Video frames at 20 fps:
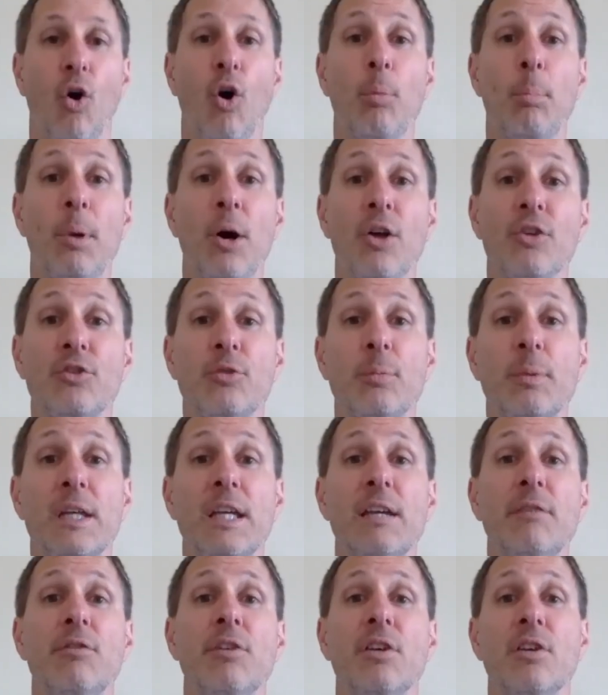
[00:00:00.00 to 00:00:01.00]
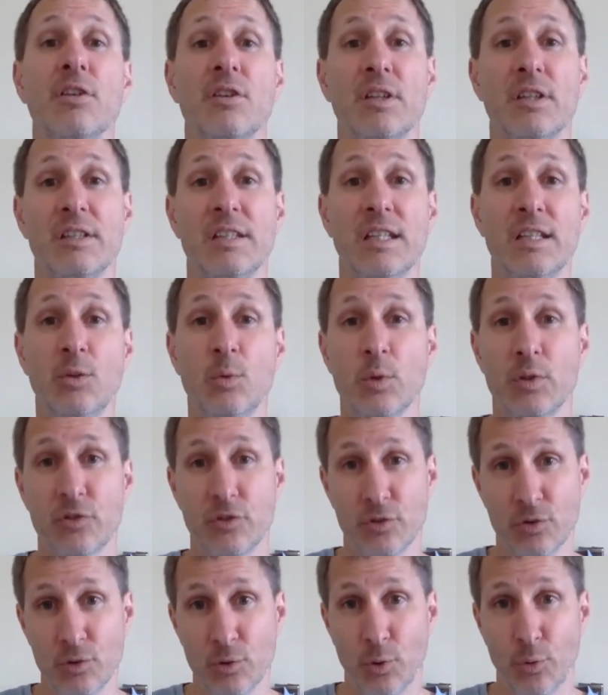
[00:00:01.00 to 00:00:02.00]
or possibly even in a
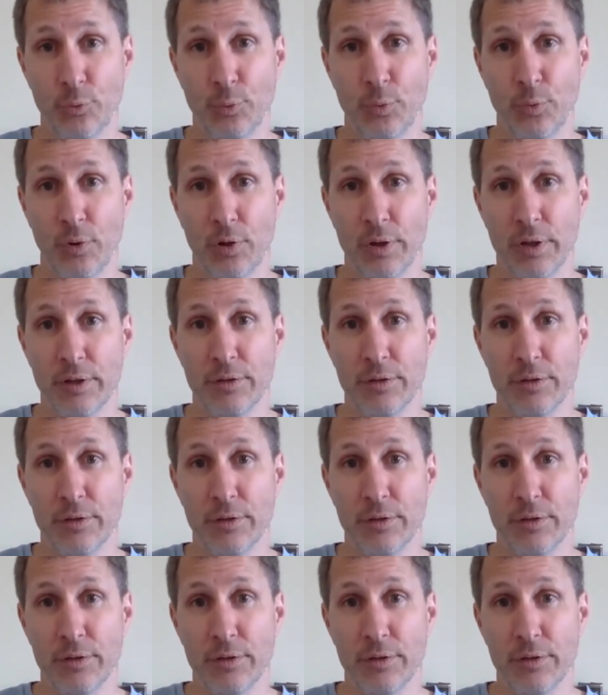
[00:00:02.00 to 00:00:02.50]
continuous circle through the